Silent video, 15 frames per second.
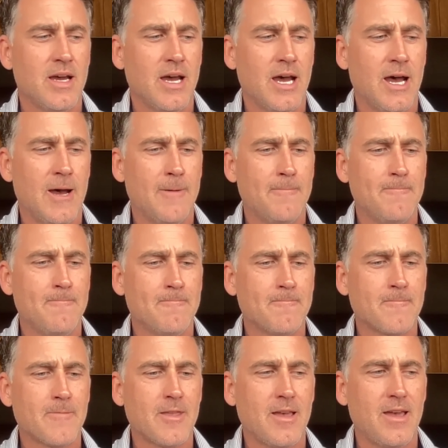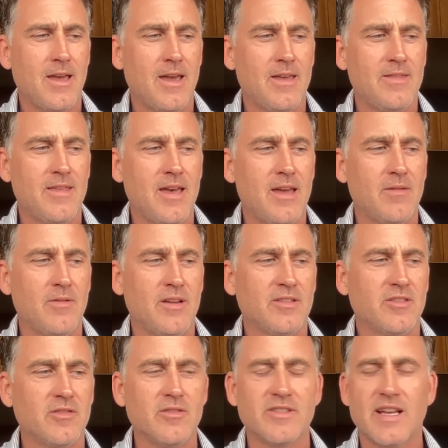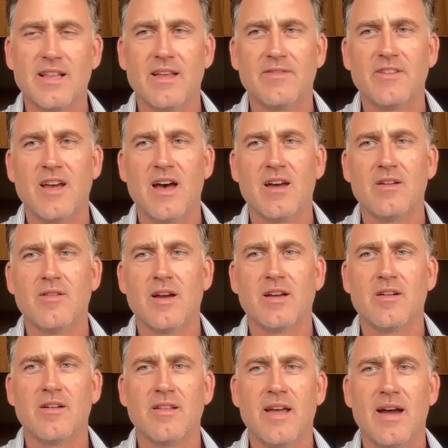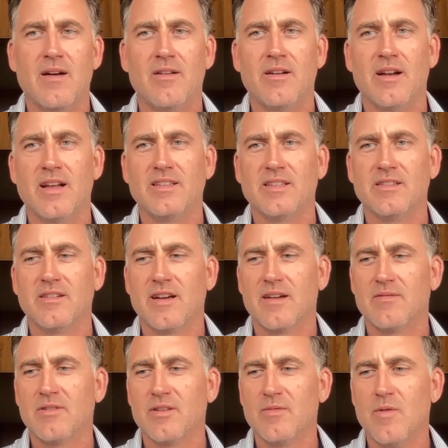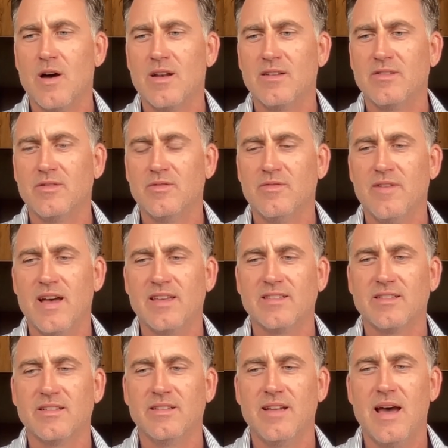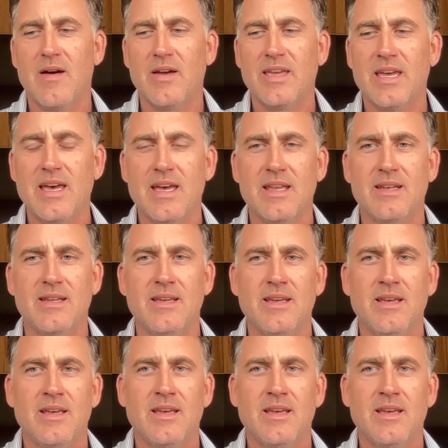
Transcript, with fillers: Um, and then as soon as I left Yahoo, I called Howard and I said, look, I really wanted to invest and now I can.